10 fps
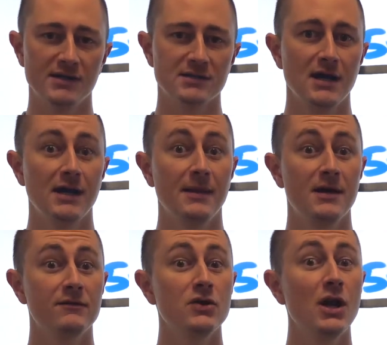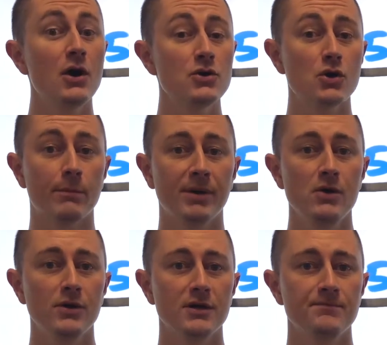And then if you know your
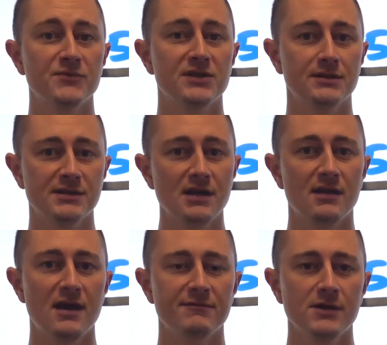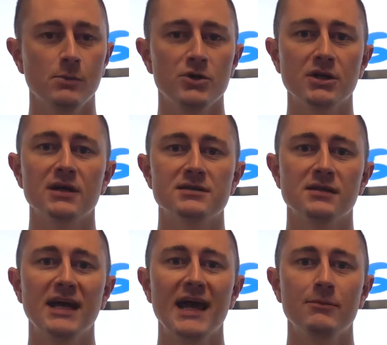opponent and study that film, when you get to the
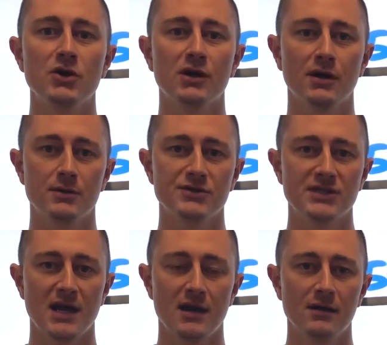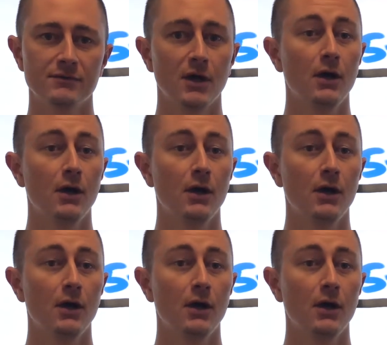game, you can understand of,